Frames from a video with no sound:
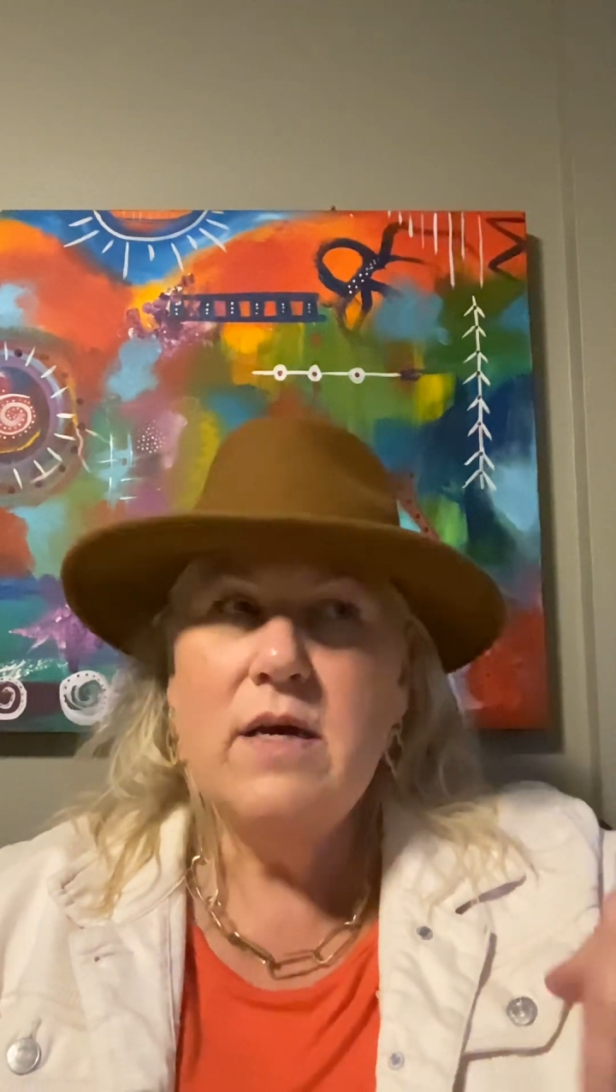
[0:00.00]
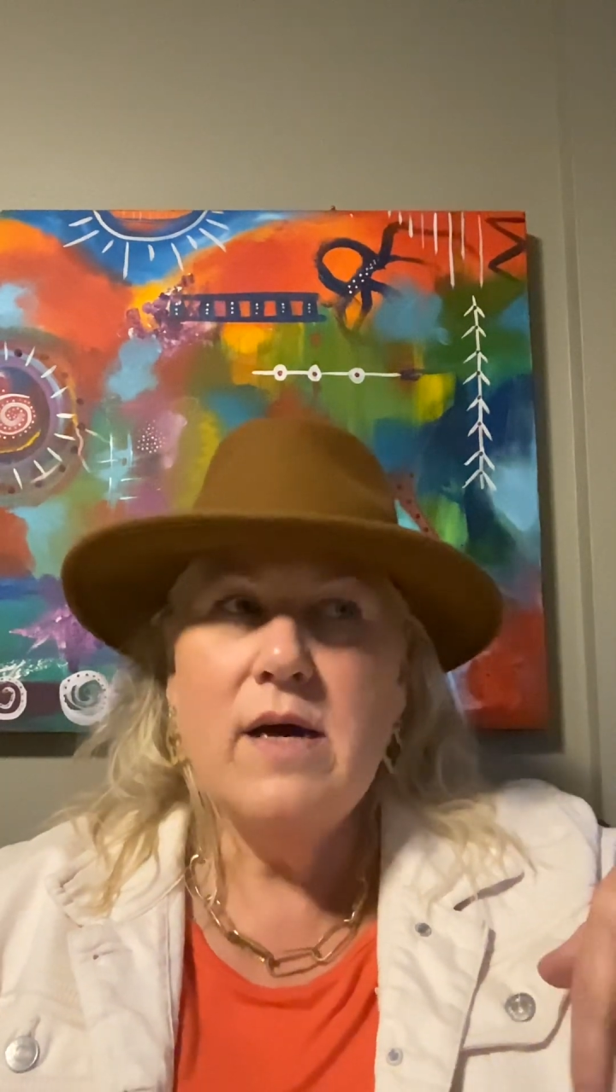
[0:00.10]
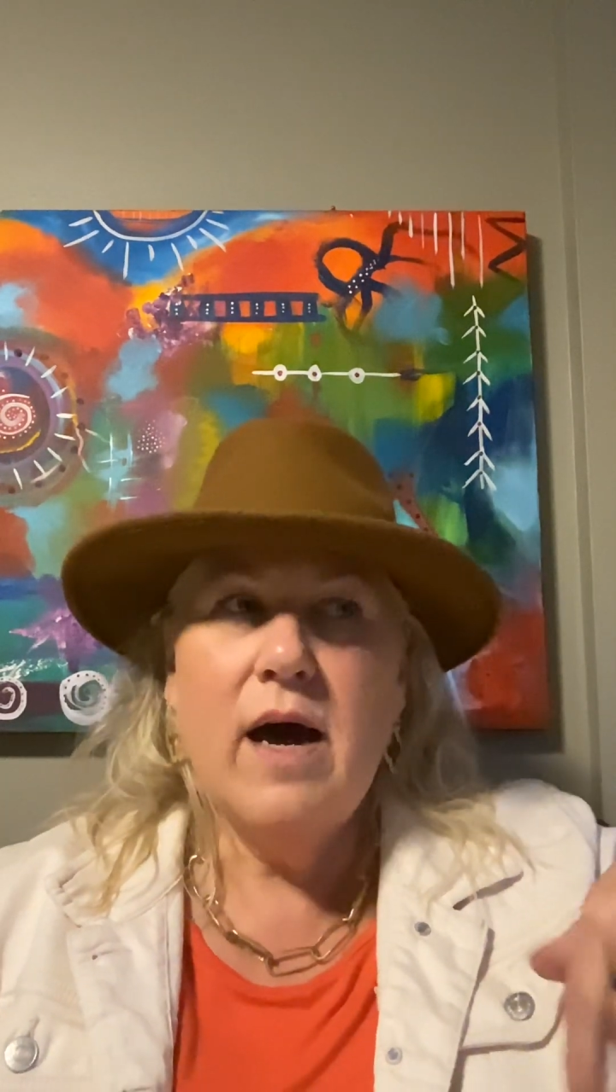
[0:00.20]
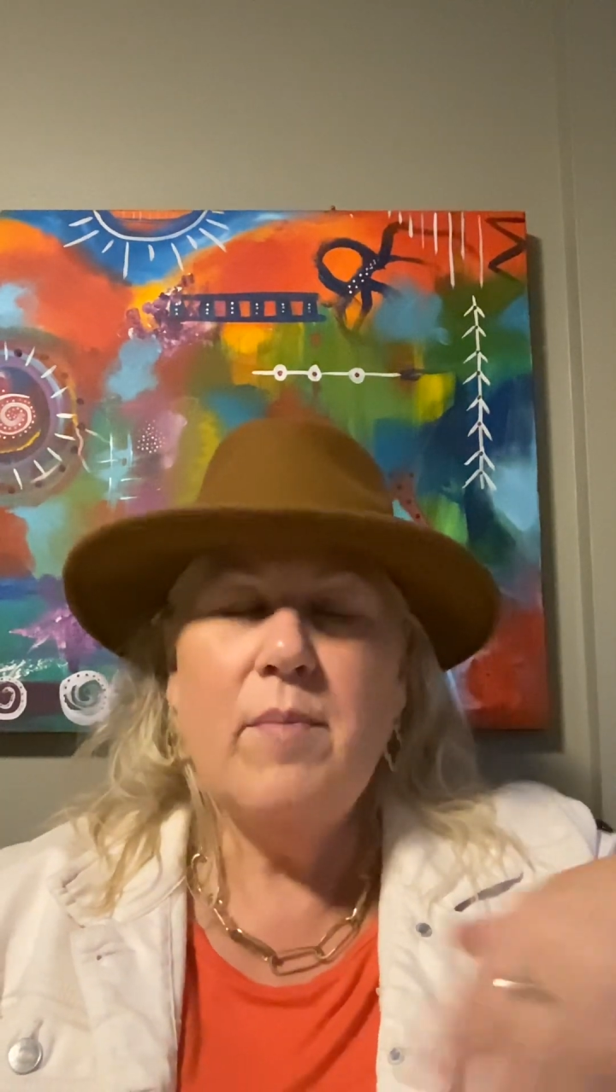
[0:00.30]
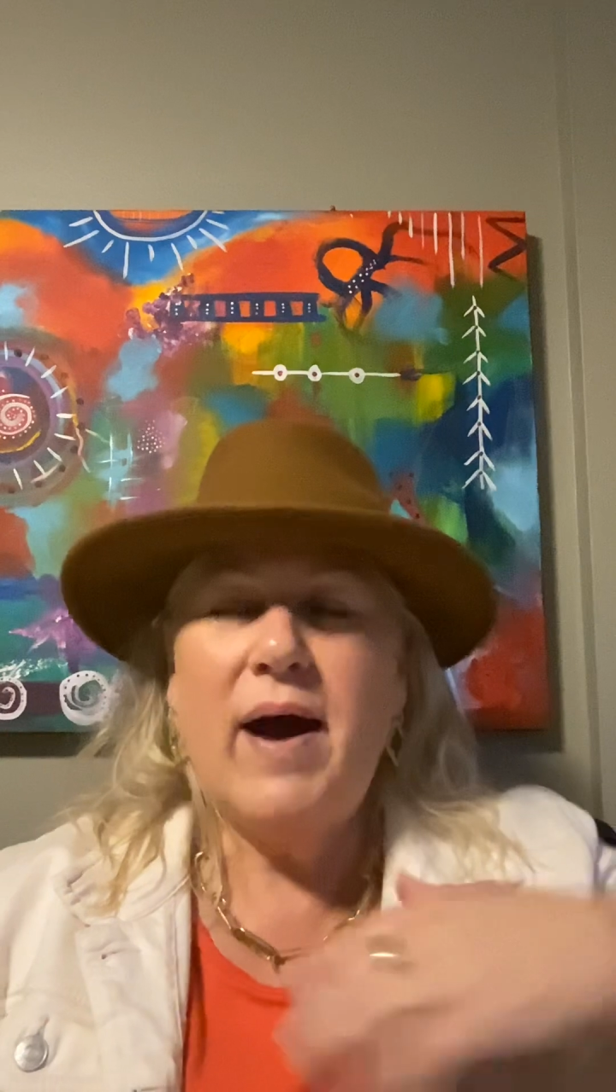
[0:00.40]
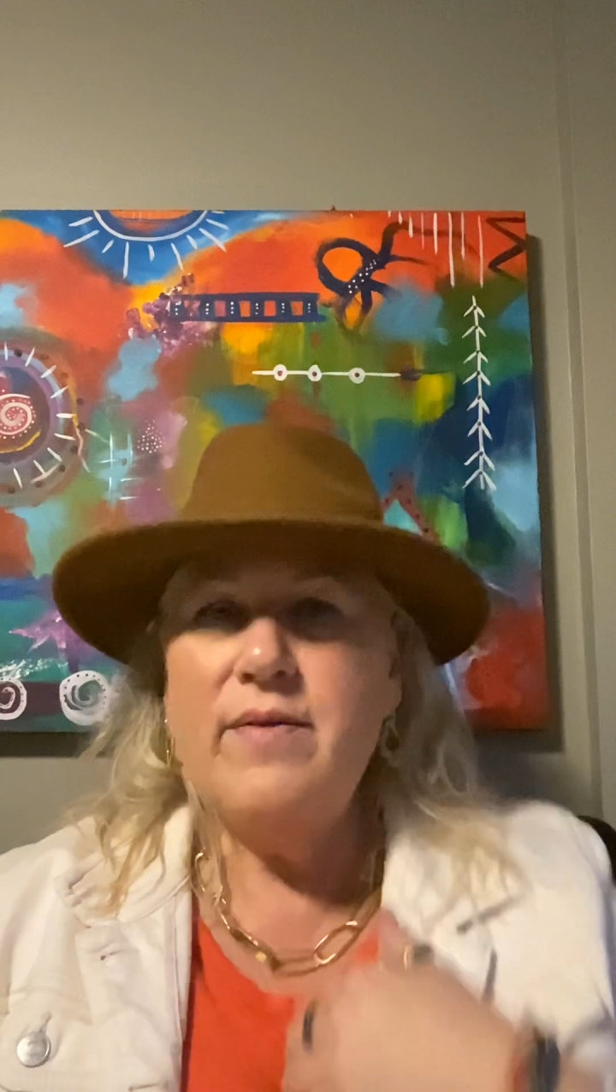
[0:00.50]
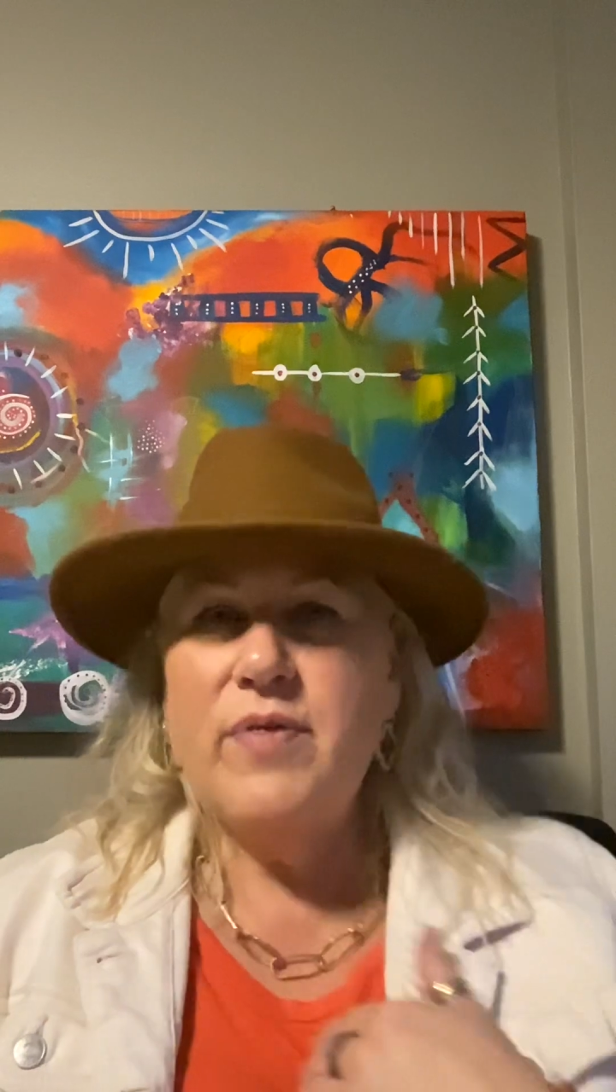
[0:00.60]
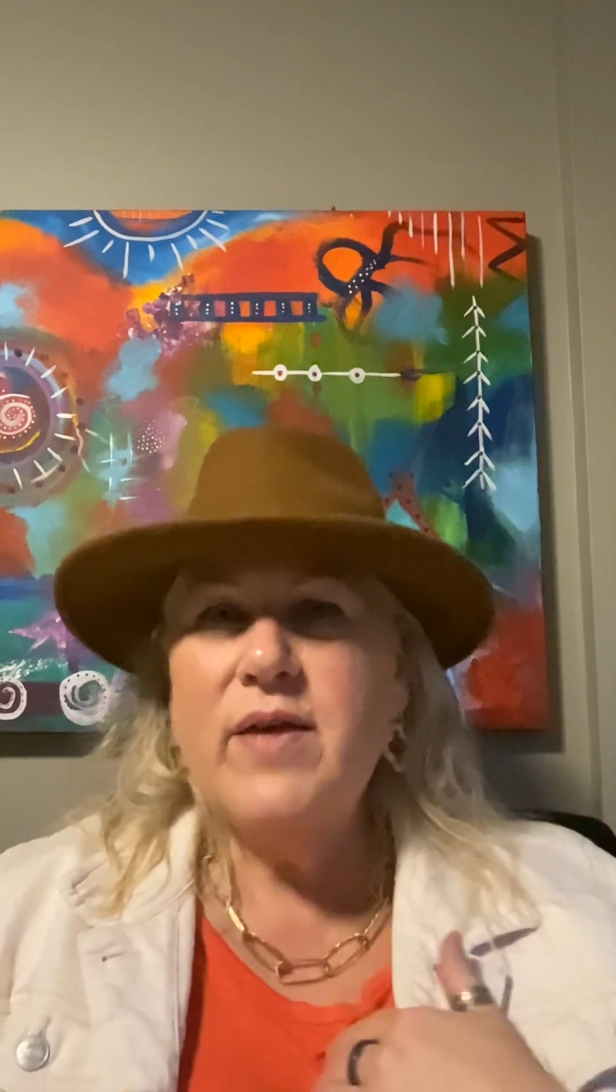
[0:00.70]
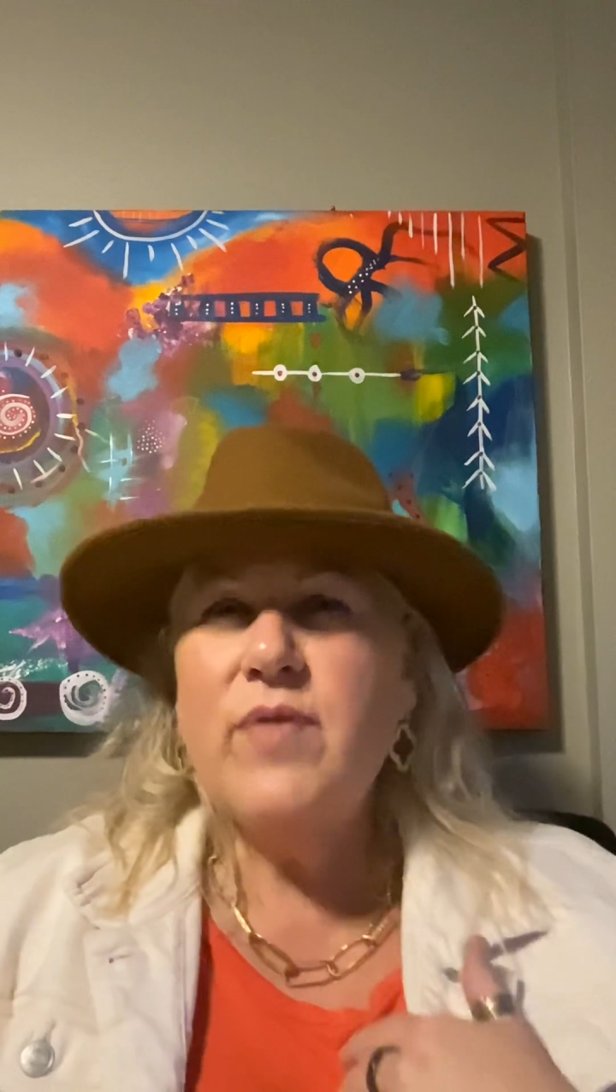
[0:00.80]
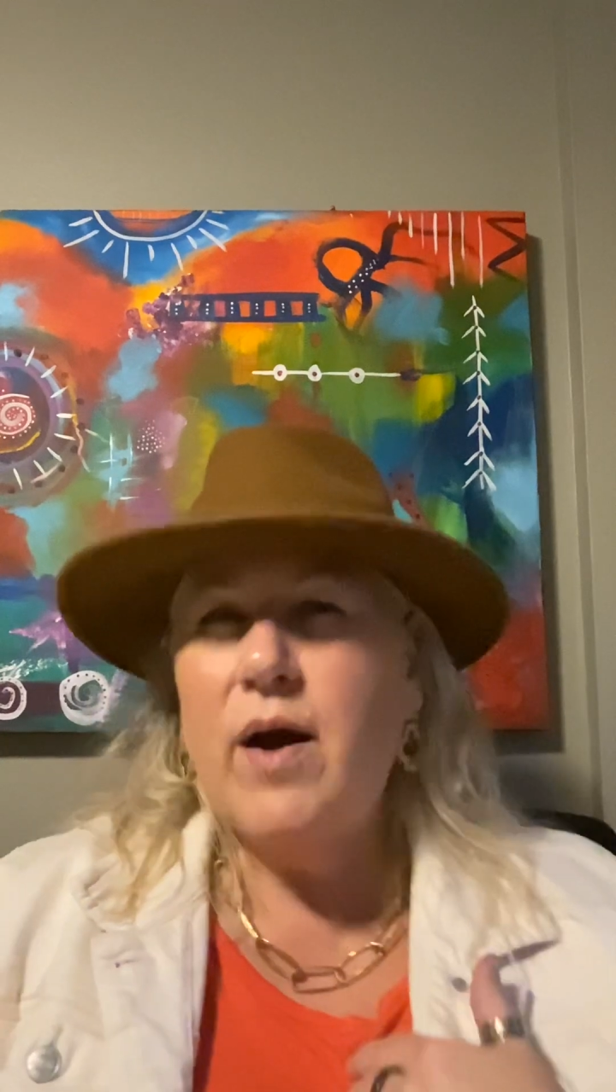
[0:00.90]
Um, I
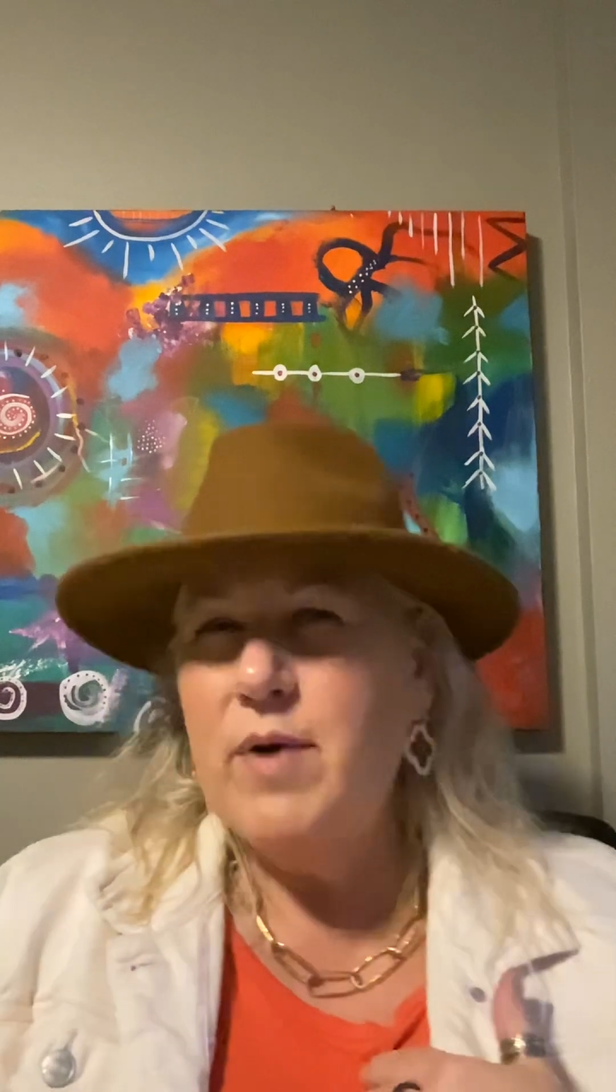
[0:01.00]
think that